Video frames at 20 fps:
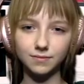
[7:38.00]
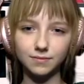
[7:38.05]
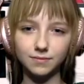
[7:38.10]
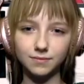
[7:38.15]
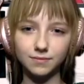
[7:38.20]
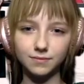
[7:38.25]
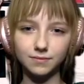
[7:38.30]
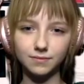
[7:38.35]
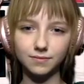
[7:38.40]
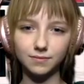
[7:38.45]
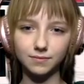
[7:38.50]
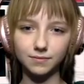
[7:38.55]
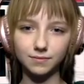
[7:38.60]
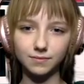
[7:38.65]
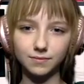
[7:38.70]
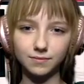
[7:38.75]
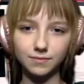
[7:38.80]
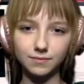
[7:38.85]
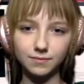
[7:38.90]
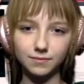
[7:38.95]

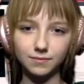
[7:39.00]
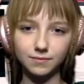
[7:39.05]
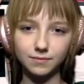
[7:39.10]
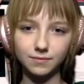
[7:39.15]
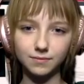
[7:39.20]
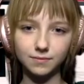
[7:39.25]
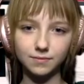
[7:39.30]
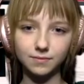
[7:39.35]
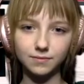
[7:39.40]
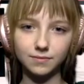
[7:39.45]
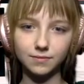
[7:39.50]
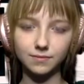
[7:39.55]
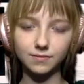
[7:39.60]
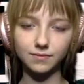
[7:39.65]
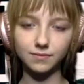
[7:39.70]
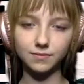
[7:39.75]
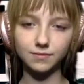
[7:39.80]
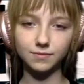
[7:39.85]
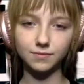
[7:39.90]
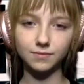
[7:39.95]

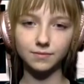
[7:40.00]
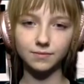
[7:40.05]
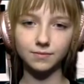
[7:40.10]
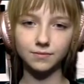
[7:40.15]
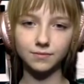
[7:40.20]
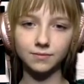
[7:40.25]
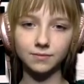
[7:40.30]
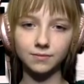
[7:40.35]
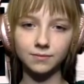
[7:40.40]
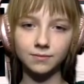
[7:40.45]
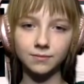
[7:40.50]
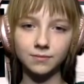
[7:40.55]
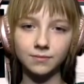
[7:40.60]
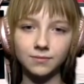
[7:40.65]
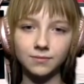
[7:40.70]
(silent)